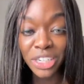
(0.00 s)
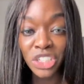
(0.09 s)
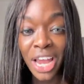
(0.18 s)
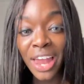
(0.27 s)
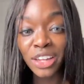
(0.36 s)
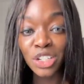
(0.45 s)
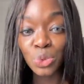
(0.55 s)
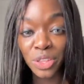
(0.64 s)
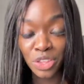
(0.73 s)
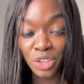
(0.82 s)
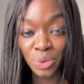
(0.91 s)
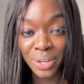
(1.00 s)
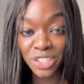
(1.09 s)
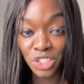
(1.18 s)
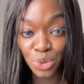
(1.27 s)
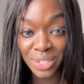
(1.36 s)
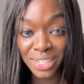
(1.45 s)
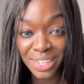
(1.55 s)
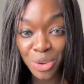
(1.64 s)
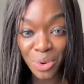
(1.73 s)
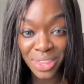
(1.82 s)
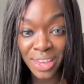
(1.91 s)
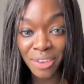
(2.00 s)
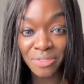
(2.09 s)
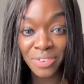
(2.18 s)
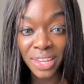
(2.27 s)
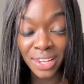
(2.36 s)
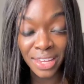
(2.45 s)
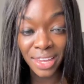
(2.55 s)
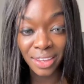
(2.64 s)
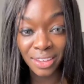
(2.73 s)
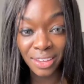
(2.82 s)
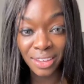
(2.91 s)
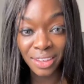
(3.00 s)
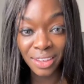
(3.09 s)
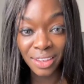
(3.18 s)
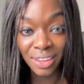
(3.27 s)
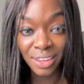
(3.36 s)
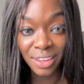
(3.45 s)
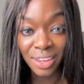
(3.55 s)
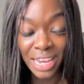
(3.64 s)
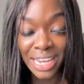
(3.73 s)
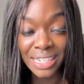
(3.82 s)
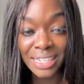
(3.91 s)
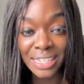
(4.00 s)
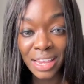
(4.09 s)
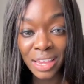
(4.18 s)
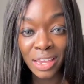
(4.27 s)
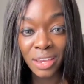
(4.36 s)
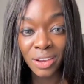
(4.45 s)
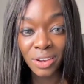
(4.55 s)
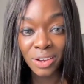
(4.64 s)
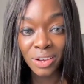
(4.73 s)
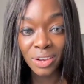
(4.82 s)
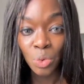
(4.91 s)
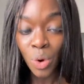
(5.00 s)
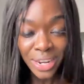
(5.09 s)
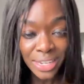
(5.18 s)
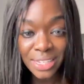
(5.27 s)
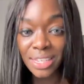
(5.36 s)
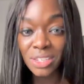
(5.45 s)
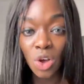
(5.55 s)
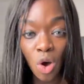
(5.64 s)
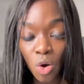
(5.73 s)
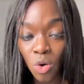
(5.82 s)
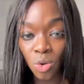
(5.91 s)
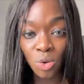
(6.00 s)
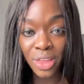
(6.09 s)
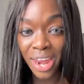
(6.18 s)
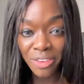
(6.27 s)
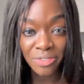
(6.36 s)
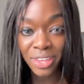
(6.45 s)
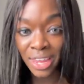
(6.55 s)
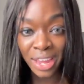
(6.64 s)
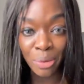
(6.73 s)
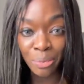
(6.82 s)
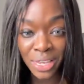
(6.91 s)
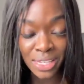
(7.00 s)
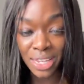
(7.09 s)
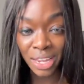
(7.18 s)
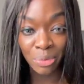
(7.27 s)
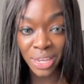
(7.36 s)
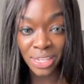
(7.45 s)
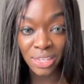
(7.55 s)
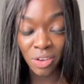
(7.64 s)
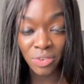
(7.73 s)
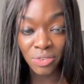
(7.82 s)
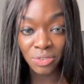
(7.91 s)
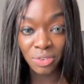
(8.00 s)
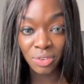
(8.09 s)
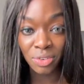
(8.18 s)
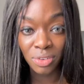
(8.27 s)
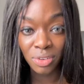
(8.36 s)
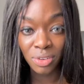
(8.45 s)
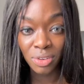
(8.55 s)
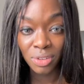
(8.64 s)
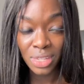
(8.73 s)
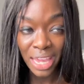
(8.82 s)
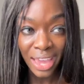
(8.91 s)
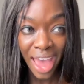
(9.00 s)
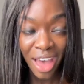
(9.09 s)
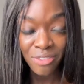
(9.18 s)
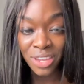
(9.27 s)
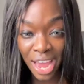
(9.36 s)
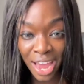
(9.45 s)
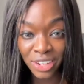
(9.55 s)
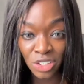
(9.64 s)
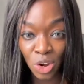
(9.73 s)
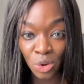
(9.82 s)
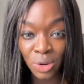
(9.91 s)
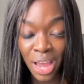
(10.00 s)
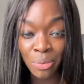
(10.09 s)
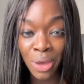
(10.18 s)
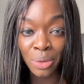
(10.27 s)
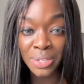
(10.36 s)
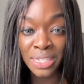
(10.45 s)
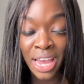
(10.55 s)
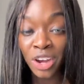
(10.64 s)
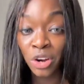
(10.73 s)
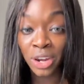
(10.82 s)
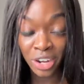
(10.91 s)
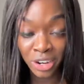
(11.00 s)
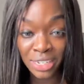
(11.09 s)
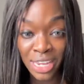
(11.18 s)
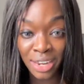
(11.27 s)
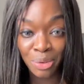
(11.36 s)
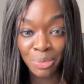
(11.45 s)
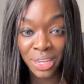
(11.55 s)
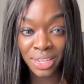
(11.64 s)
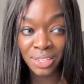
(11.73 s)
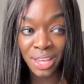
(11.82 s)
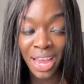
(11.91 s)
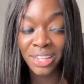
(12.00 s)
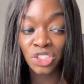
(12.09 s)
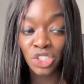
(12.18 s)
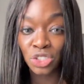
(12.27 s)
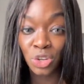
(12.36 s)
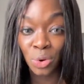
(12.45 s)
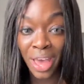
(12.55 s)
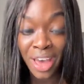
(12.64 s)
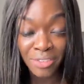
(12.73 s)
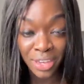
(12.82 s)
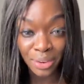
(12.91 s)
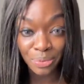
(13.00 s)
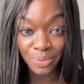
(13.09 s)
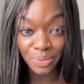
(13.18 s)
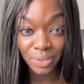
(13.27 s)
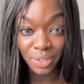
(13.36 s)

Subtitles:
my challenge with you is to sit with that feeling and see, what is this hole that I feel like I'm missing in myself? They have it, I don't. I'm upset or irritated because I just don't have it.